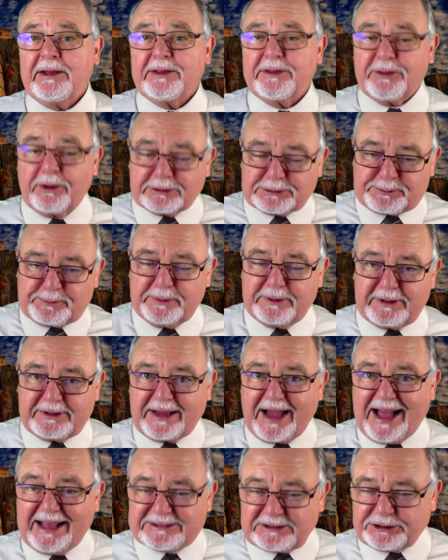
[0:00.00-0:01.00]
those
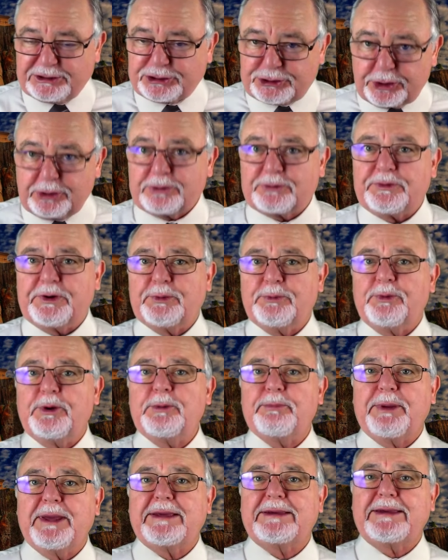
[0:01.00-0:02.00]
God's children will
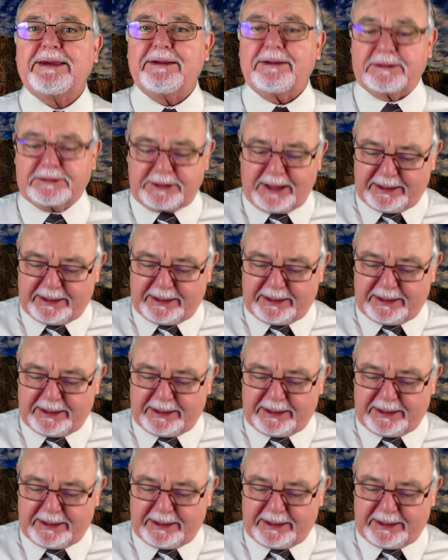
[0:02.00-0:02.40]
be killed.